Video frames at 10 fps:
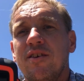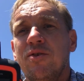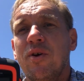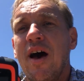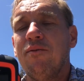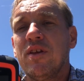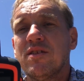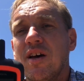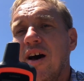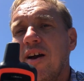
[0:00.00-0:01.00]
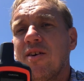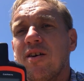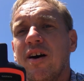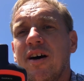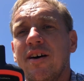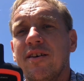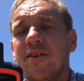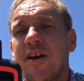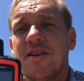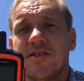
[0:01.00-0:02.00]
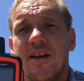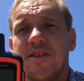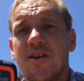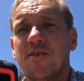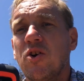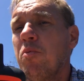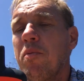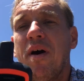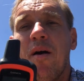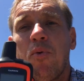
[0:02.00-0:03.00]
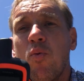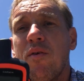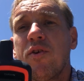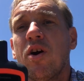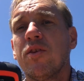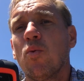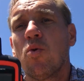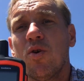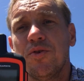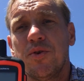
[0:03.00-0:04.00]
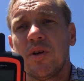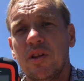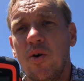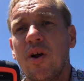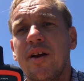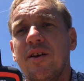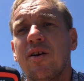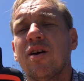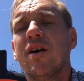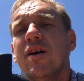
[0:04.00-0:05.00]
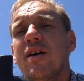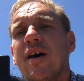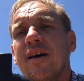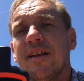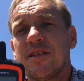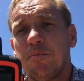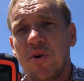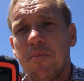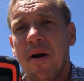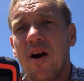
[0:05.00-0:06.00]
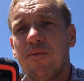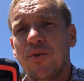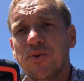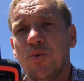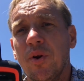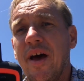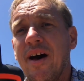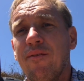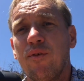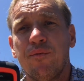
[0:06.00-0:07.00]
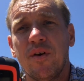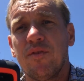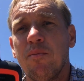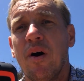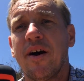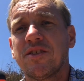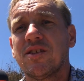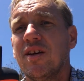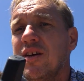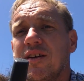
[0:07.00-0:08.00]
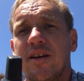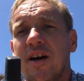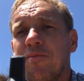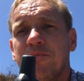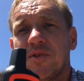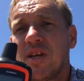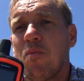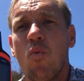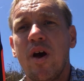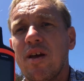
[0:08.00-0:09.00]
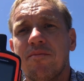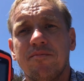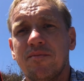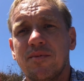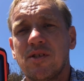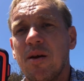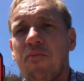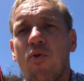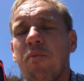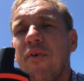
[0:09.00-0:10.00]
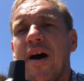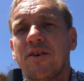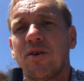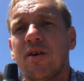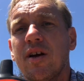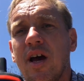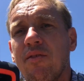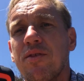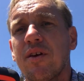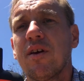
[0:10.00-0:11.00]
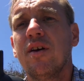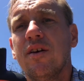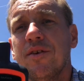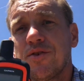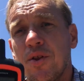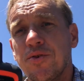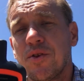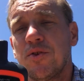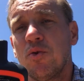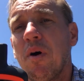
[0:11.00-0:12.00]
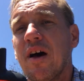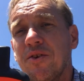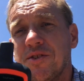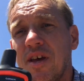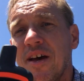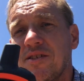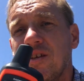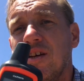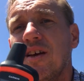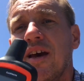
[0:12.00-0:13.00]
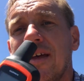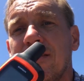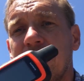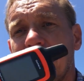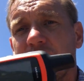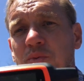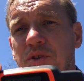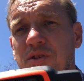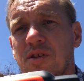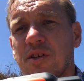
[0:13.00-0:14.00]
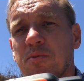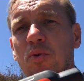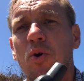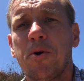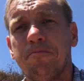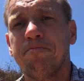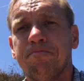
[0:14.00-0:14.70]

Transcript: you have the entire United States on a topo map, or wherever you are in the world, you can load on here, and that's a pretty powerful tool to have for 50 bucks. Same weight, same form factor, everything. So those are the two models, the SE and this, which is the Explorer.